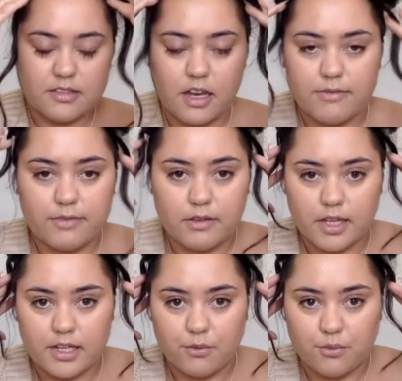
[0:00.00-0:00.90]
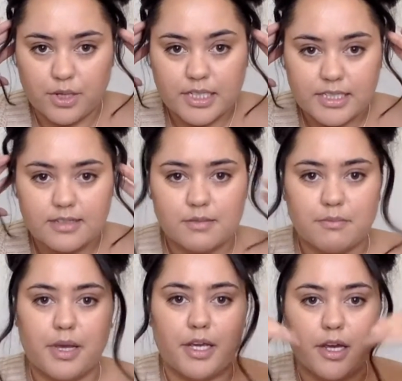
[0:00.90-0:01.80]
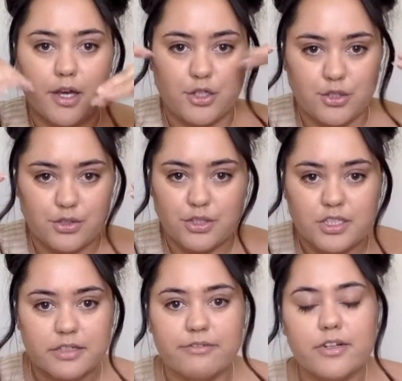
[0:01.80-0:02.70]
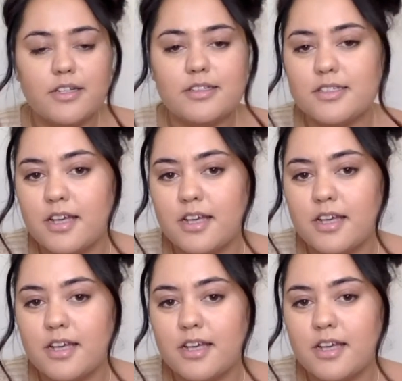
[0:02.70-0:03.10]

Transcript: I feel like it really does make a huge difference.